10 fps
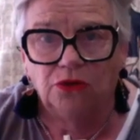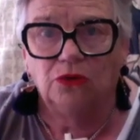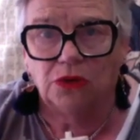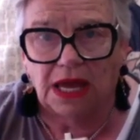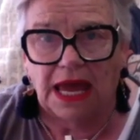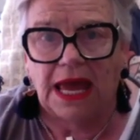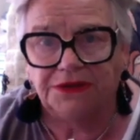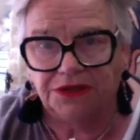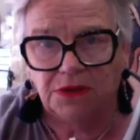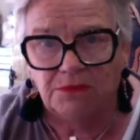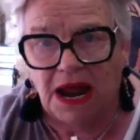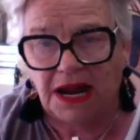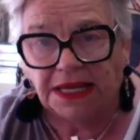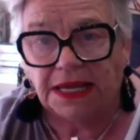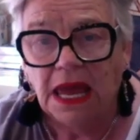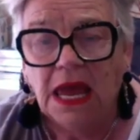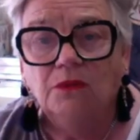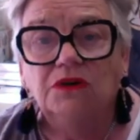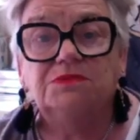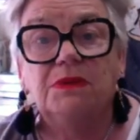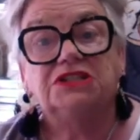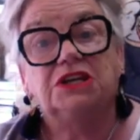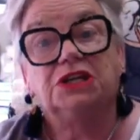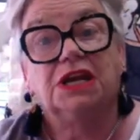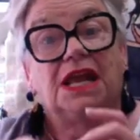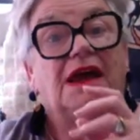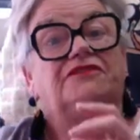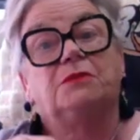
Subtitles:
look at your money, which means that you're going to